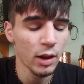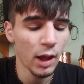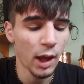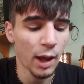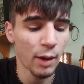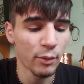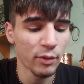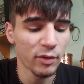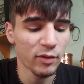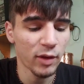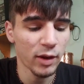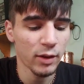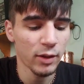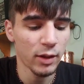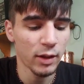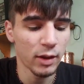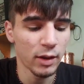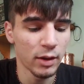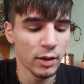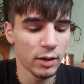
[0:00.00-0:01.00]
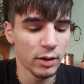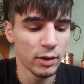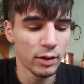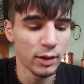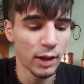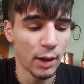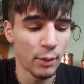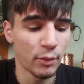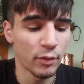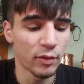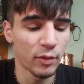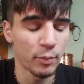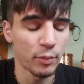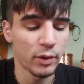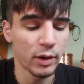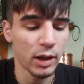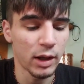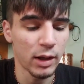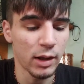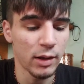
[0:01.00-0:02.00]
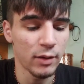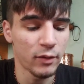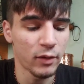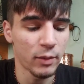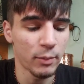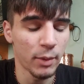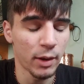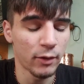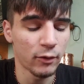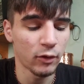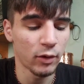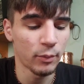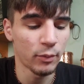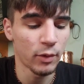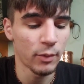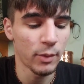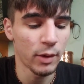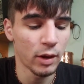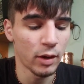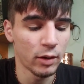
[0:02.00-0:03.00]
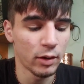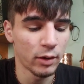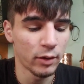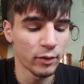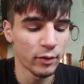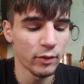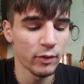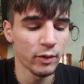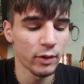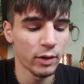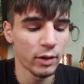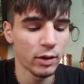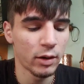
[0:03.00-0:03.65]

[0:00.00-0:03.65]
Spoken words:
I would say that that was a pretty easy matchup, to be honest.